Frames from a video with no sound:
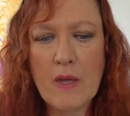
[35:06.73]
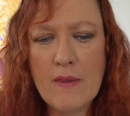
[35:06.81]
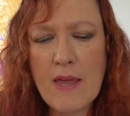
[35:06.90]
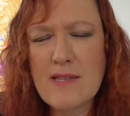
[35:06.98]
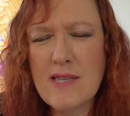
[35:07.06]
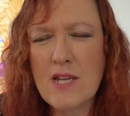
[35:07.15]

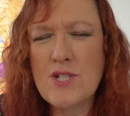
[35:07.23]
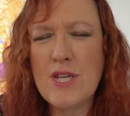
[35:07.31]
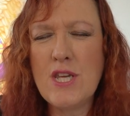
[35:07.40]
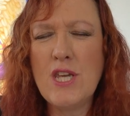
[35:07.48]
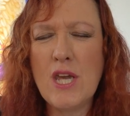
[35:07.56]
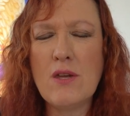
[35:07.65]
And that's actually
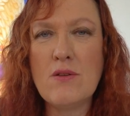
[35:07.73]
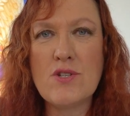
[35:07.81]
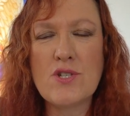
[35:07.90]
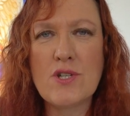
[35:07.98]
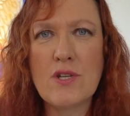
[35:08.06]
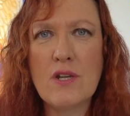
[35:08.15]

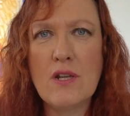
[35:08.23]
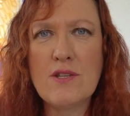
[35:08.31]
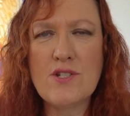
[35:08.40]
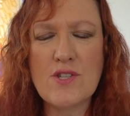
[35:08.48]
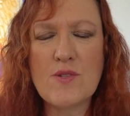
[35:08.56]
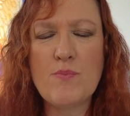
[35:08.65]
huge.
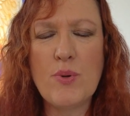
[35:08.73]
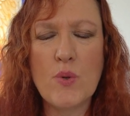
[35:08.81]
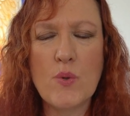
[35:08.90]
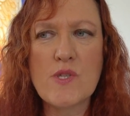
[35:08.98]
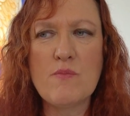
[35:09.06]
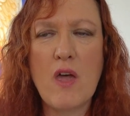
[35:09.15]
Let's just
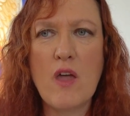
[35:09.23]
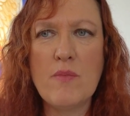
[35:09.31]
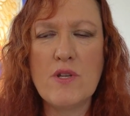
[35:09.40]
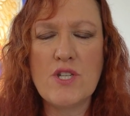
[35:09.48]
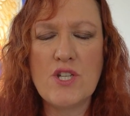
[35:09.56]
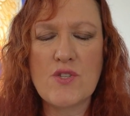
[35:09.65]
pause a
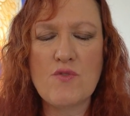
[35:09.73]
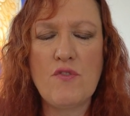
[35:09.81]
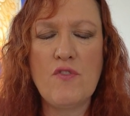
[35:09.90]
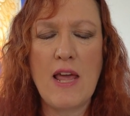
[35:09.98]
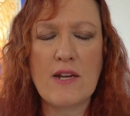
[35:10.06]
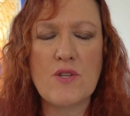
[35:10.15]
moment to just
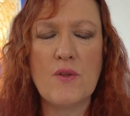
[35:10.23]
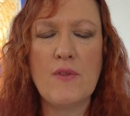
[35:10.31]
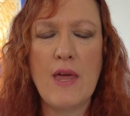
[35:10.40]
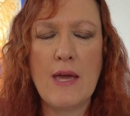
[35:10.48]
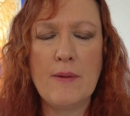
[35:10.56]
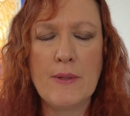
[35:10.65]
reflect on
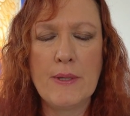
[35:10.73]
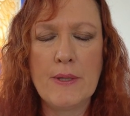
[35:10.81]
that.